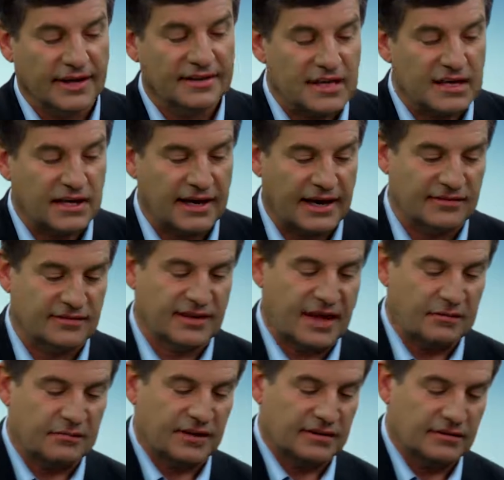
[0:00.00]
indicate
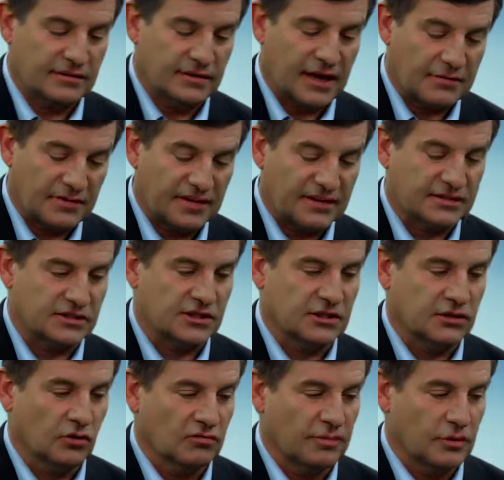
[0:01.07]
efficacy
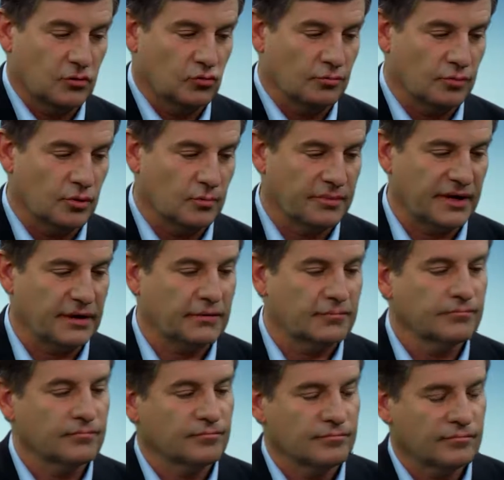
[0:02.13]
of balloon pumping.
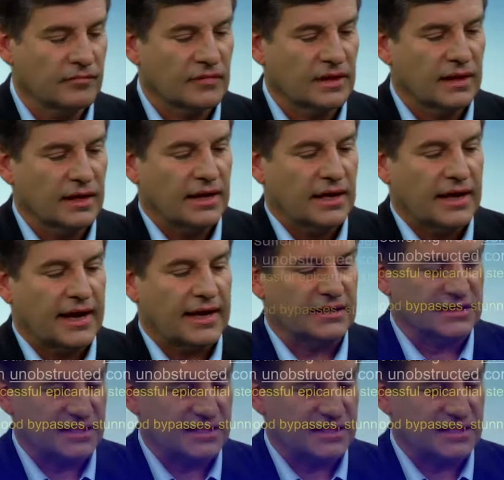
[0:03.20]
And the